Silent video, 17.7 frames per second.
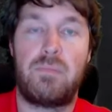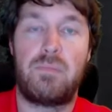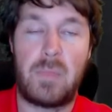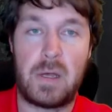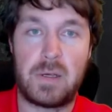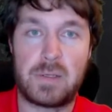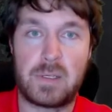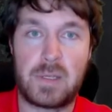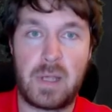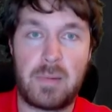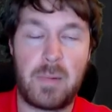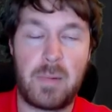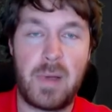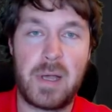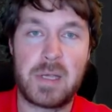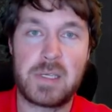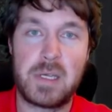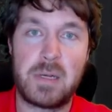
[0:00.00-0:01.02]
Now's the time to
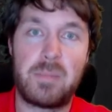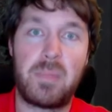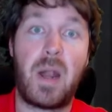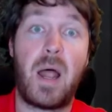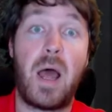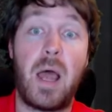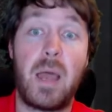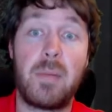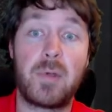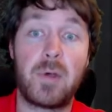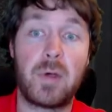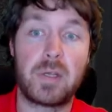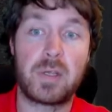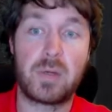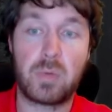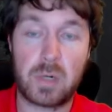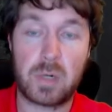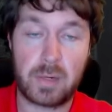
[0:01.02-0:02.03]
pause it, but I'm going
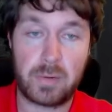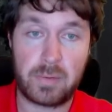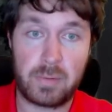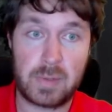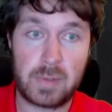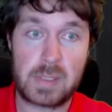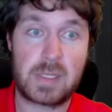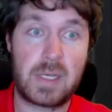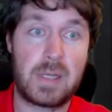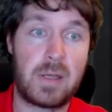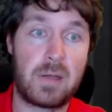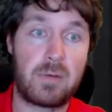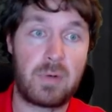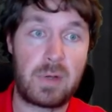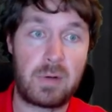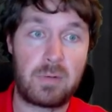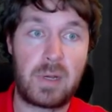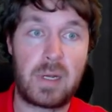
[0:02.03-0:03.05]
to work through this and then
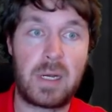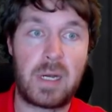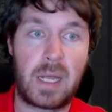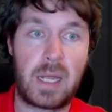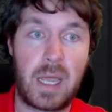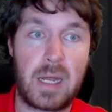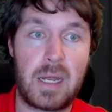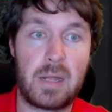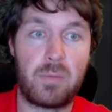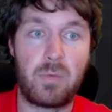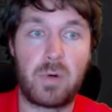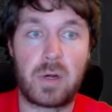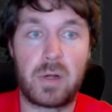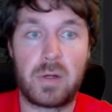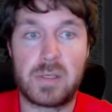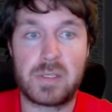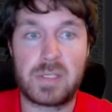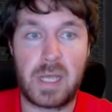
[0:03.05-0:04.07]
reread it again and work
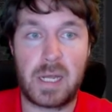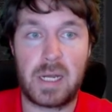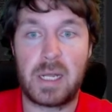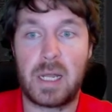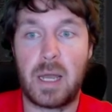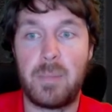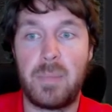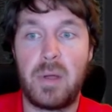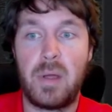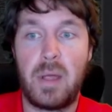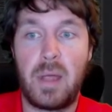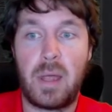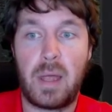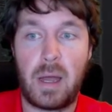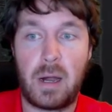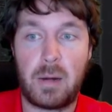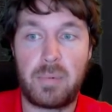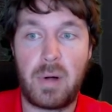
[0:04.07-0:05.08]
on setting up
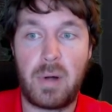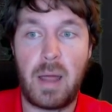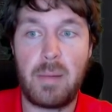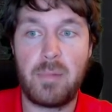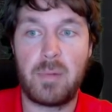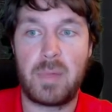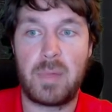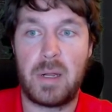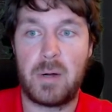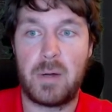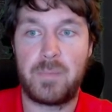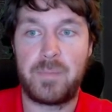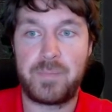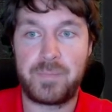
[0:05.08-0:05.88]
our problem here.